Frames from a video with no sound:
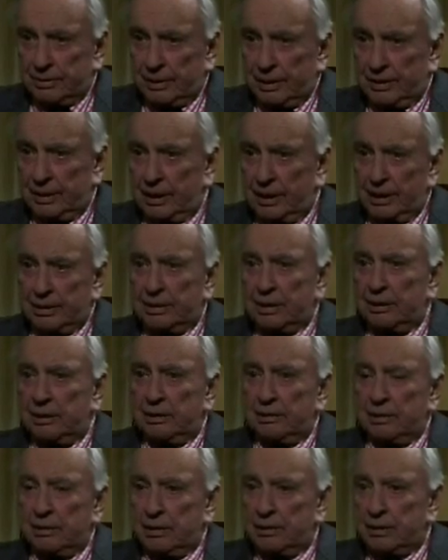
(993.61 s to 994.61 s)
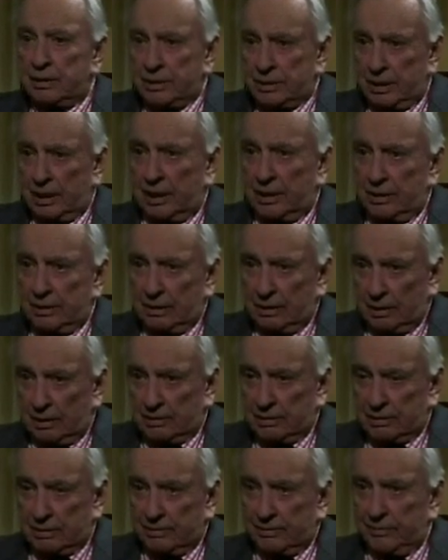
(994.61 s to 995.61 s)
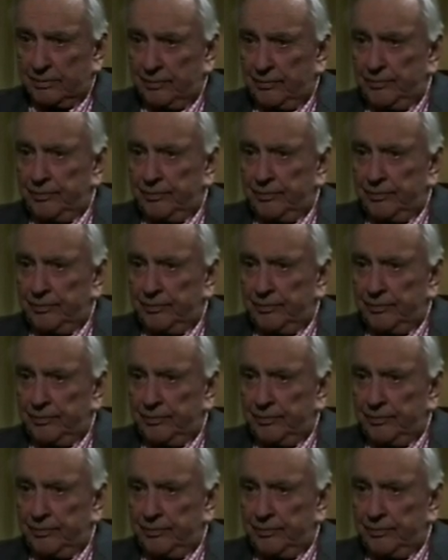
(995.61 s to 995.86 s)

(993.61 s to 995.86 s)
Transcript: And they get together and decide the election.